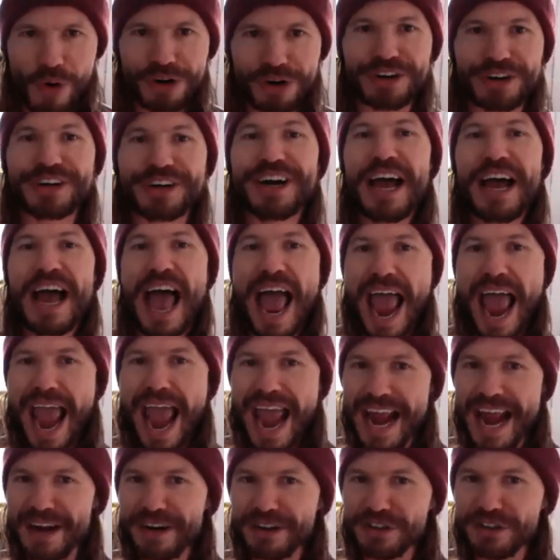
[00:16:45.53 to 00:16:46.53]
quarter,
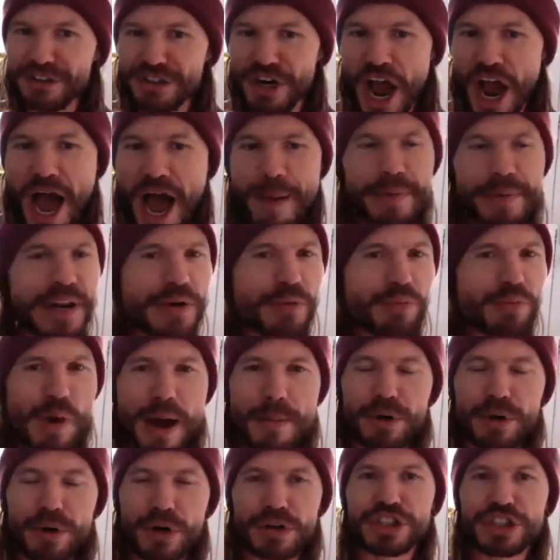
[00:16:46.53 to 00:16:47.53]
and Comedy
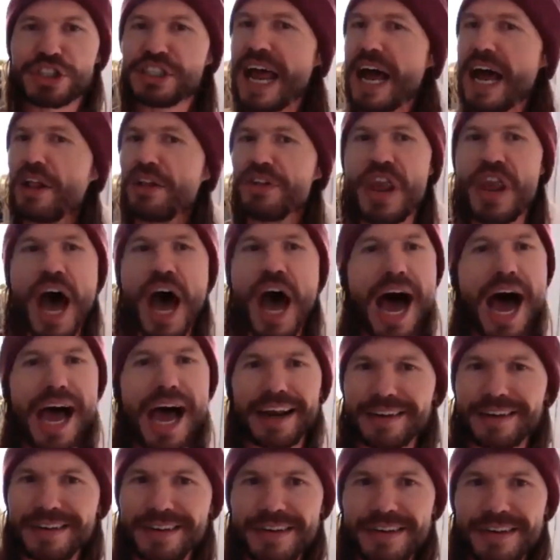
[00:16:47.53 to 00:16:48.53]
Rumble shall
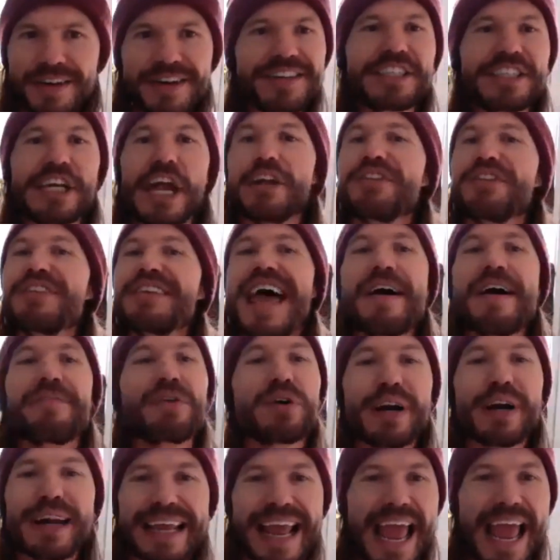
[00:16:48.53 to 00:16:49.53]

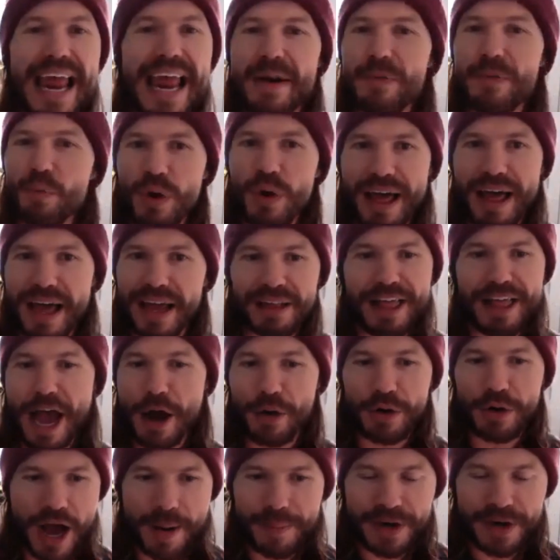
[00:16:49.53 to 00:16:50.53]
never again will I
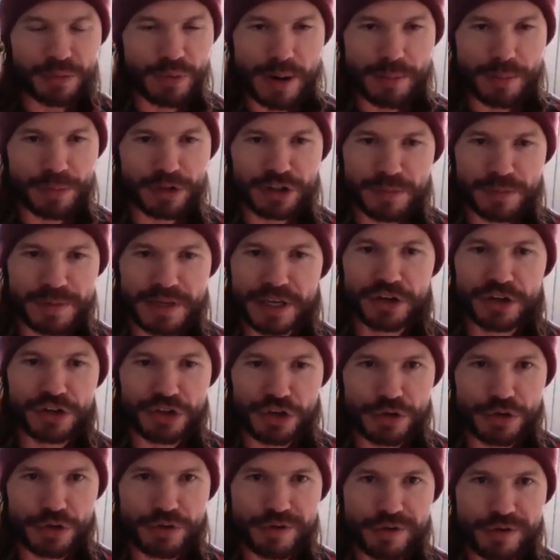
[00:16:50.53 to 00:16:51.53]
allow Comedy Rumble to be
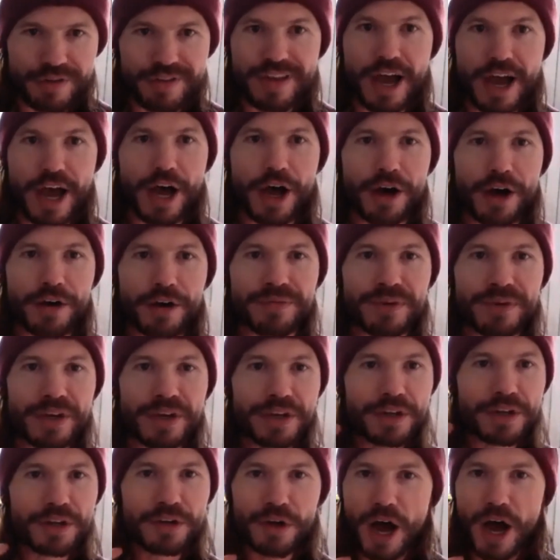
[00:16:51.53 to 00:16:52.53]
accused of
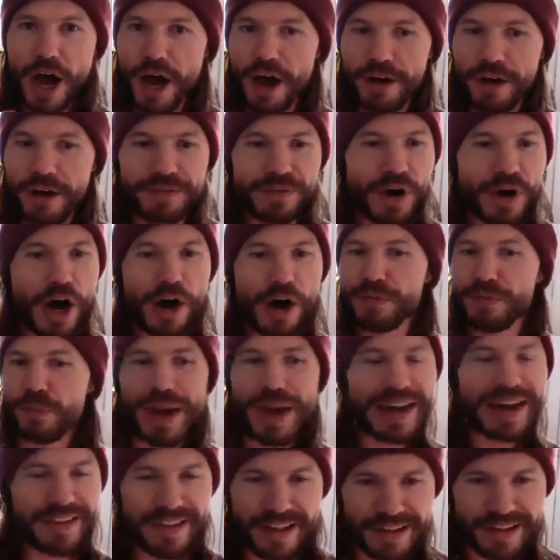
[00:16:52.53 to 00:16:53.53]

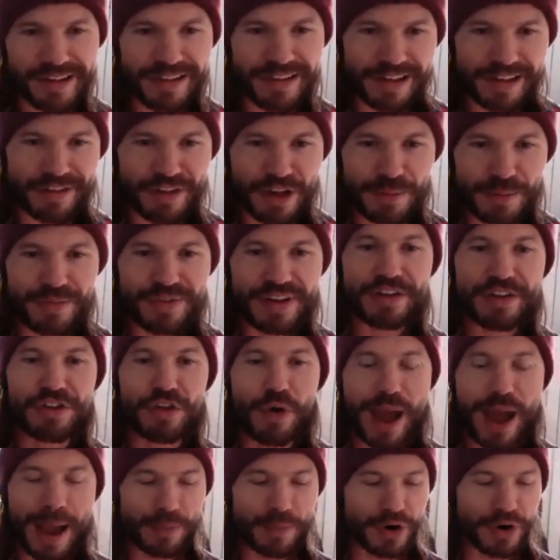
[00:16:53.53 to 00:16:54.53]
racist systems. And
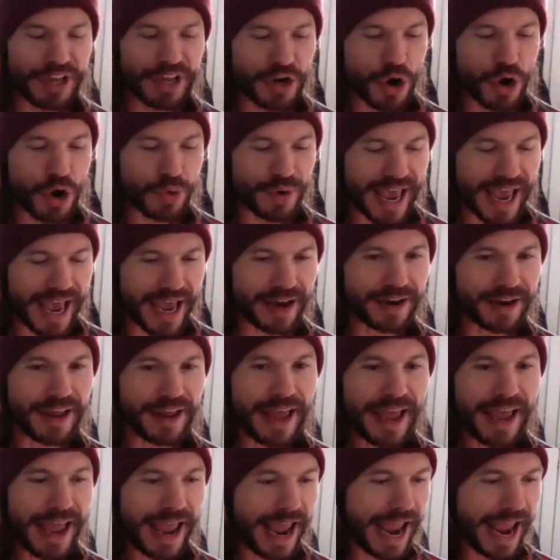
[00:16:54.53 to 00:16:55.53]
so I'm going to go get
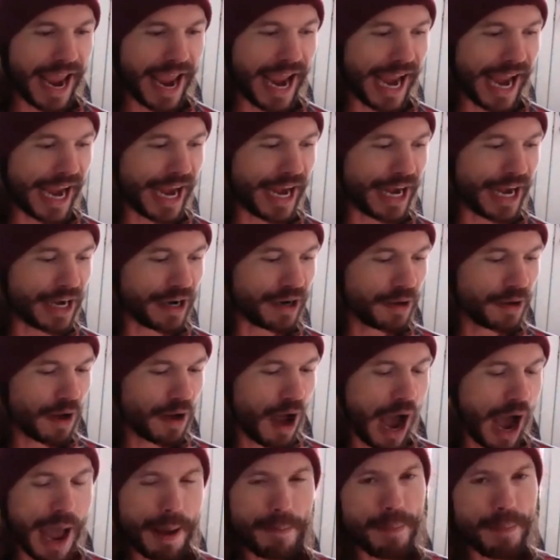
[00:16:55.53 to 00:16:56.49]
it